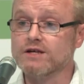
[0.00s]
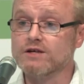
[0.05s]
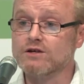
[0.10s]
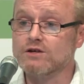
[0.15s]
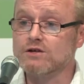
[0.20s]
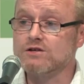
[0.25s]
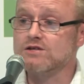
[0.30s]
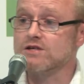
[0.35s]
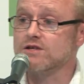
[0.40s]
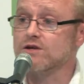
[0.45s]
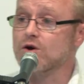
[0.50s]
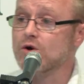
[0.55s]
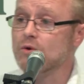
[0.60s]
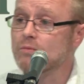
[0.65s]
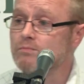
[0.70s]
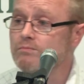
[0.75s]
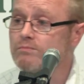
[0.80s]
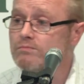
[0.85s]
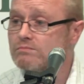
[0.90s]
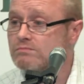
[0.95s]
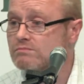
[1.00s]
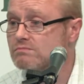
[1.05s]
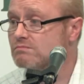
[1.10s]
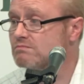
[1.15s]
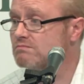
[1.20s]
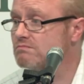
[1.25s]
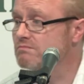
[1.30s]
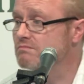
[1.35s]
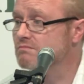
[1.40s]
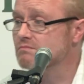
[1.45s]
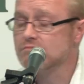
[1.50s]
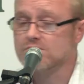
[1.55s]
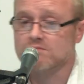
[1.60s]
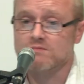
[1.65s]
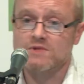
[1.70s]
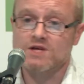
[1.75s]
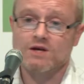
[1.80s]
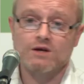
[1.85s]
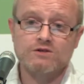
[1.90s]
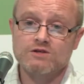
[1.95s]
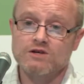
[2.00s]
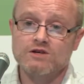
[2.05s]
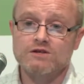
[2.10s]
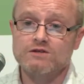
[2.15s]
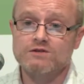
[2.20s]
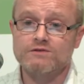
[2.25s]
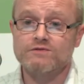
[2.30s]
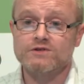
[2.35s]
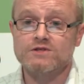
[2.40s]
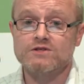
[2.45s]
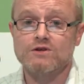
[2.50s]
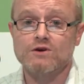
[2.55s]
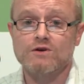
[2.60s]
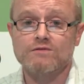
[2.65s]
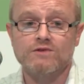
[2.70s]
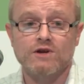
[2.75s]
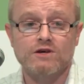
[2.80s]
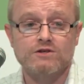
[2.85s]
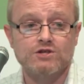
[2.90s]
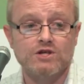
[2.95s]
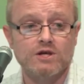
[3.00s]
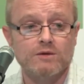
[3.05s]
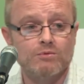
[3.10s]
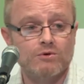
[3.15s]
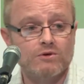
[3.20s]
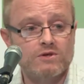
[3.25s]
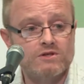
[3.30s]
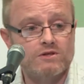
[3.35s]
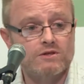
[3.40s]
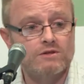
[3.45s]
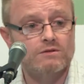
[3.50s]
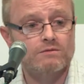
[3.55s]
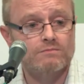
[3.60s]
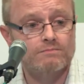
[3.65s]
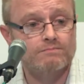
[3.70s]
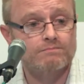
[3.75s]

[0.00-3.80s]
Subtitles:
in a nursing home. The alternative is an awful lot cheaper, isn't it?